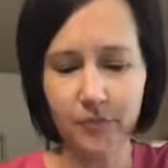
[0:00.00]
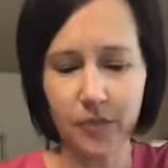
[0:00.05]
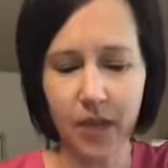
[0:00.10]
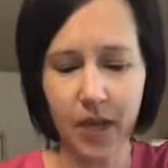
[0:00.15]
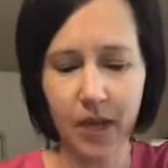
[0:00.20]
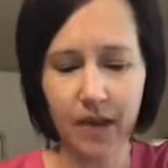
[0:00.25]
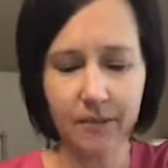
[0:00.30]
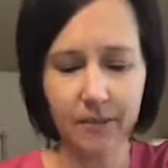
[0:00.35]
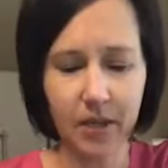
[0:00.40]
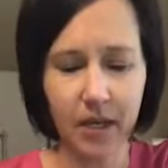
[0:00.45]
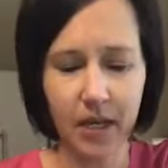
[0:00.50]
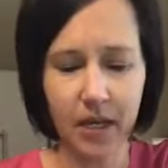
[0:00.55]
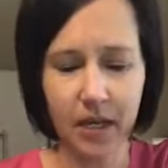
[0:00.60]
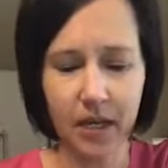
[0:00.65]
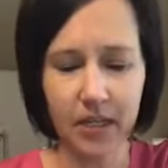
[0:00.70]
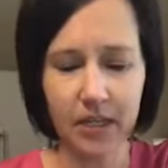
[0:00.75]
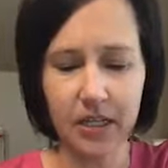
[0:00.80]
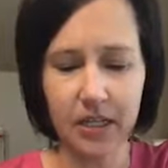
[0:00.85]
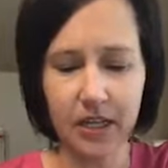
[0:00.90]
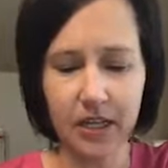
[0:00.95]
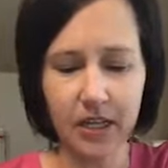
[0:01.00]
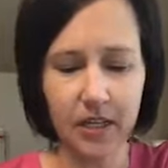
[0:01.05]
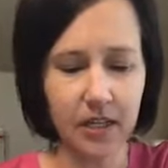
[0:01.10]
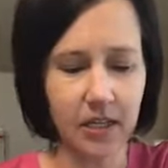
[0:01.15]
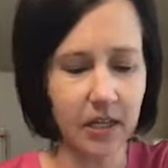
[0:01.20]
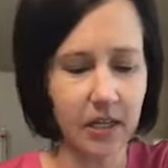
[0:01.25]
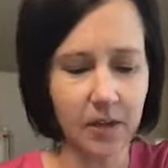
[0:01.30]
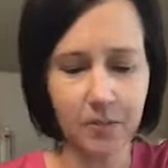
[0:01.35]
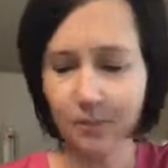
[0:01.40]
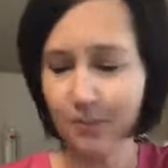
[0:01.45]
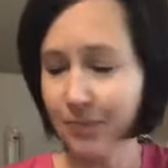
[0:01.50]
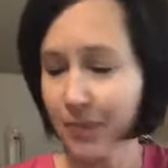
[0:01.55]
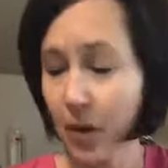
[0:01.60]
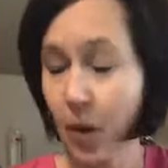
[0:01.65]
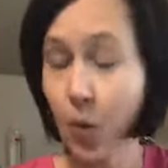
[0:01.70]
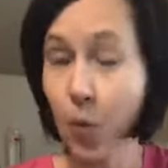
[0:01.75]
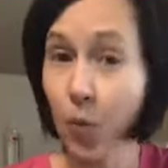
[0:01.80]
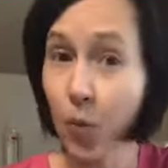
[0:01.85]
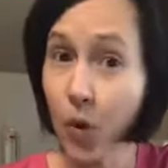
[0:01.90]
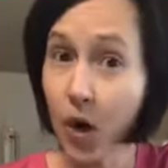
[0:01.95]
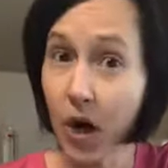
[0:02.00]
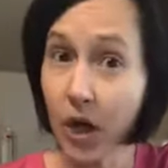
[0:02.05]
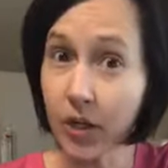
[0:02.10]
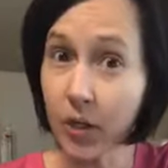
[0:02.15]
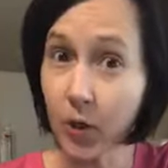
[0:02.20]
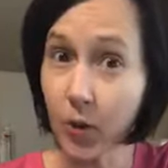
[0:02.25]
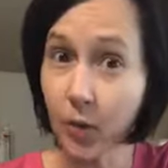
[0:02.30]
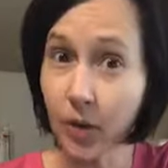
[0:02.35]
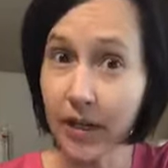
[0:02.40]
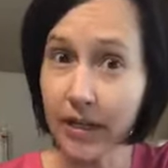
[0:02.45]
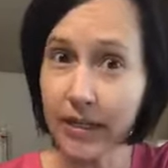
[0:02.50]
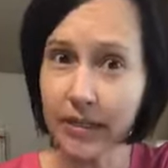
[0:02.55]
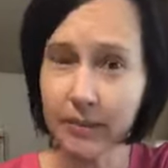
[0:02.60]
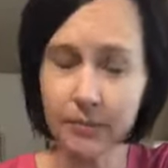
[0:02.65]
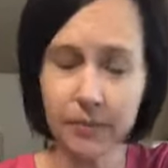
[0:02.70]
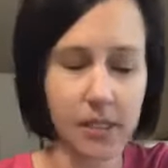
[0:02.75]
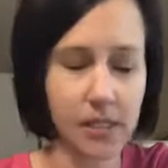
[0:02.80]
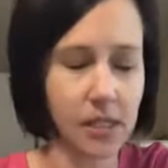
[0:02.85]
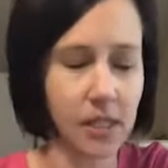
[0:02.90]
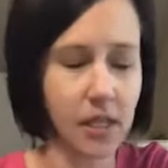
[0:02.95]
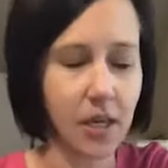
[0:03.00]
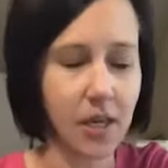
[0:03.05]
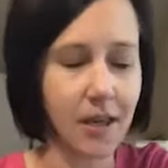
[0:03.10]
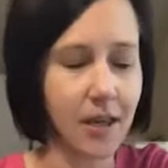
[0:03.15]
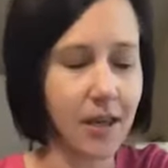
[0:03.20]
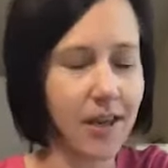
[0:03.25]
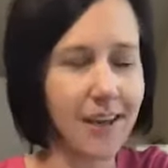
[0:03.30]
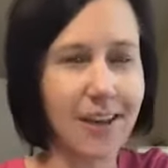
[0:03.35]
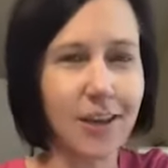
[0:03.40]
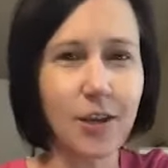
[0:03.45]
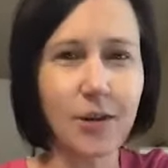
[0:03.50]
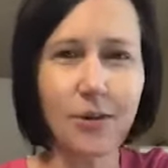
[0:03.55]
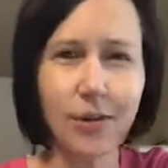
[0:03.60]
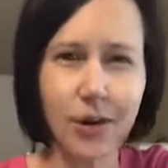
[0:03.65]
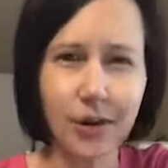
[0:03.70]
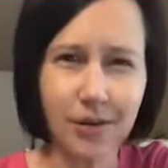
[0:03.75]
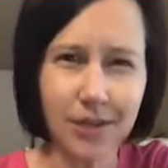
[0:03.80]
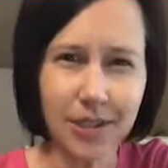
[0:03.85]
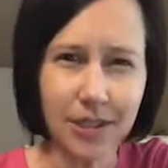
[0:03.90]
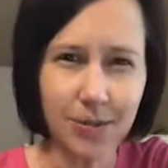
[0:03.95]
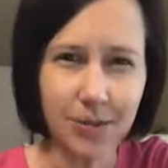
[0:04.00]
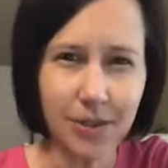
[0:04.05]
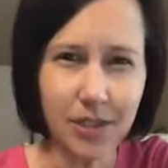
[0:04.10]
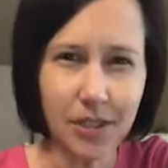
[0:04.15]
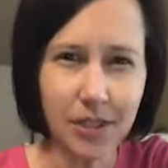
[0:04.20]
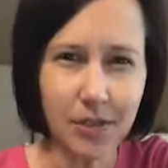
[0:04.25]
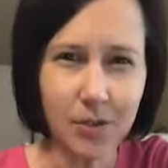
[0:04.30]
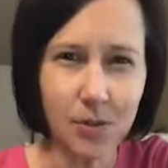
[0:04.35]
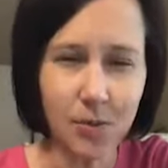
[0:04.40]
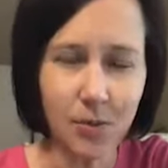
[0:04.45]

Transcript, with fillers: I have my handy dandy water wipes. You always want to use